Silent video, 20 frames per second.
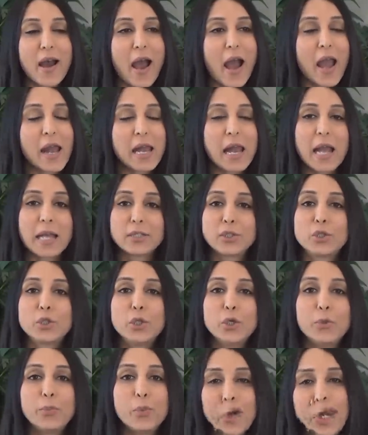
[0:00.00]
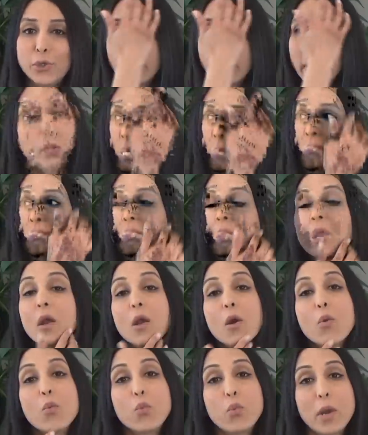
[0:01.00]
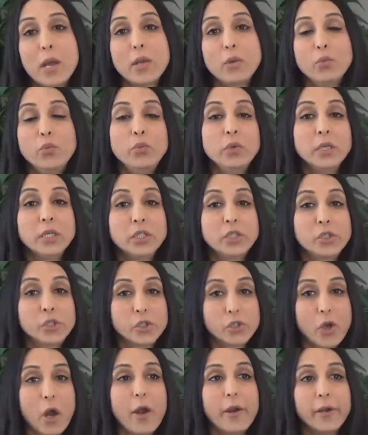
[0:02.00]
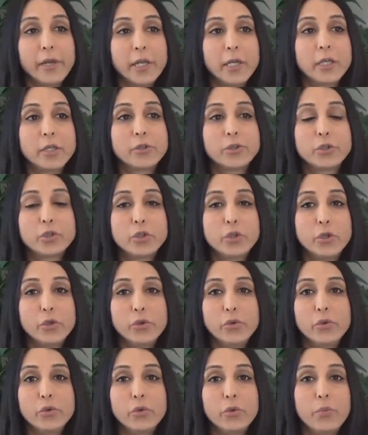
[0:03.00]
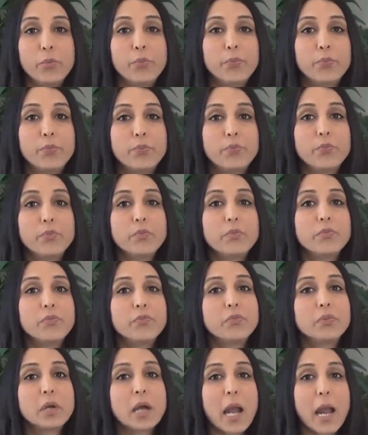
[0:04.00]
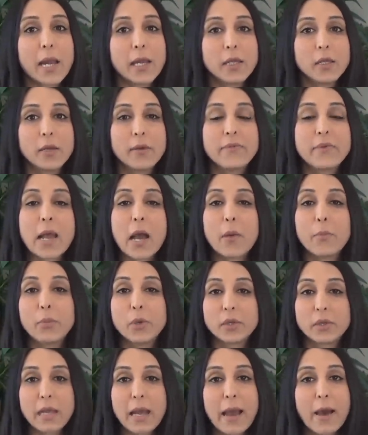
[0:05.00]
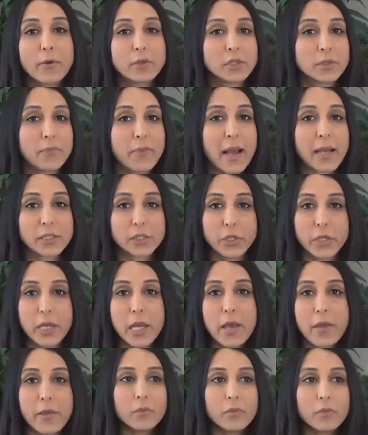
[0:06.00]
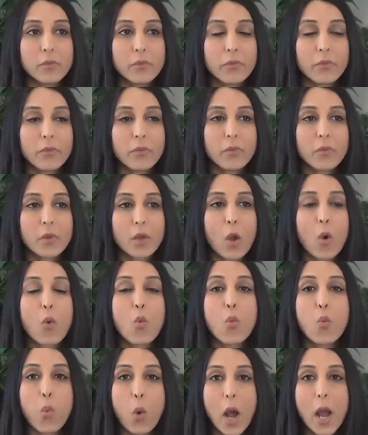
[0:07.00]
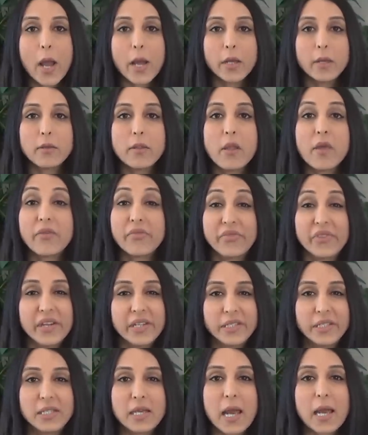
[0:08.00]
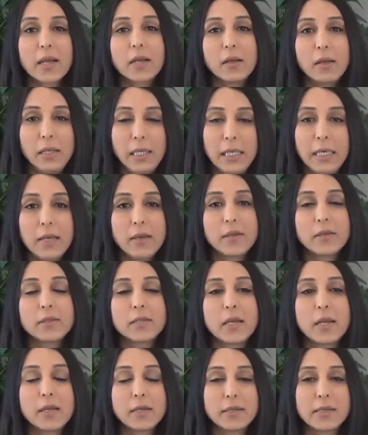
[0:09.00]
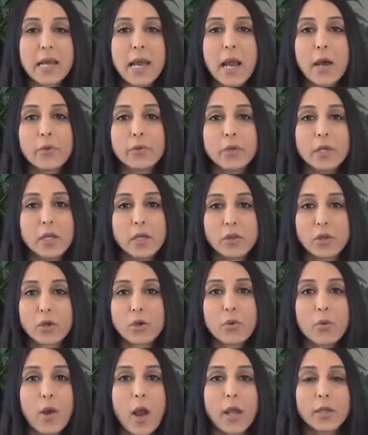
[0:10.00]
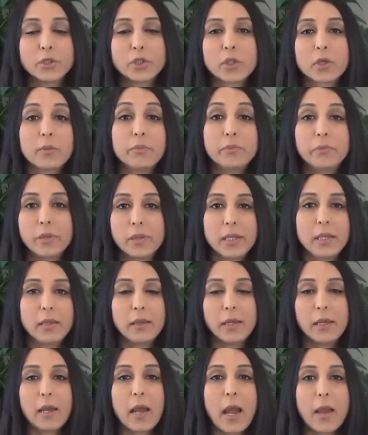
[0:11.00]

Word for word: I had two problems when we started to kind of now put the house back together. One, the deck leaked down in the garage completely.